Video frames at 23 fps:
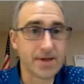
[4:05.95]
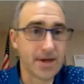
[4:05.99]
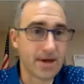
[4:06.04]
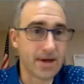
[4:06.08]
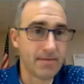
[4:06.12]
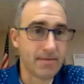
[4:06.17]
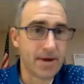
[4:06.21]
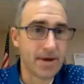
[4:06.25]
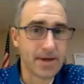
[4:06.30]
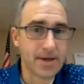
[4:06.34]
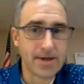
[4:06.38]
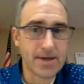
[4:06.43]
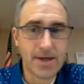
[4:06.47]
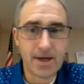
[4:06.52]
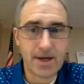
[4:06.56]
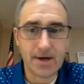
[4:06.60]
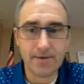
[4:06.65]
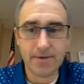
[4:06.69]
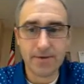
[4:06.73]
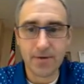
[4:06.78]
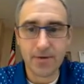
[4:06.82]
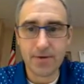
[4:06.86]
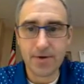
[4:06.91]
It may take a
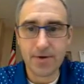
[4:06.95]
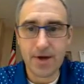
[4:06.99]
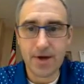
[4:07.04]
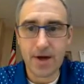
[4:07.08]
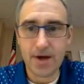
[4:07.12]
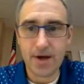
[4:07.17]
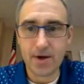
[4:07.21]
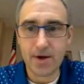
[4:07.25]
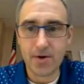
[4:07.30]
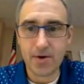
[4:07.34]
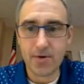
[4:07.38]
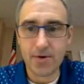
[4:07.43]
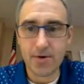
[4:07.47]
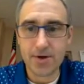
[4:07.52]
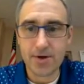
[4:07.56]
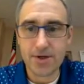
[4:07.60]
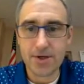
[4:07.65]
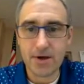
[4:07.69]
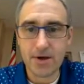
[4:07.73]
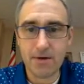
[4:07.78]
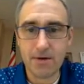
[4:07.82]
few categories.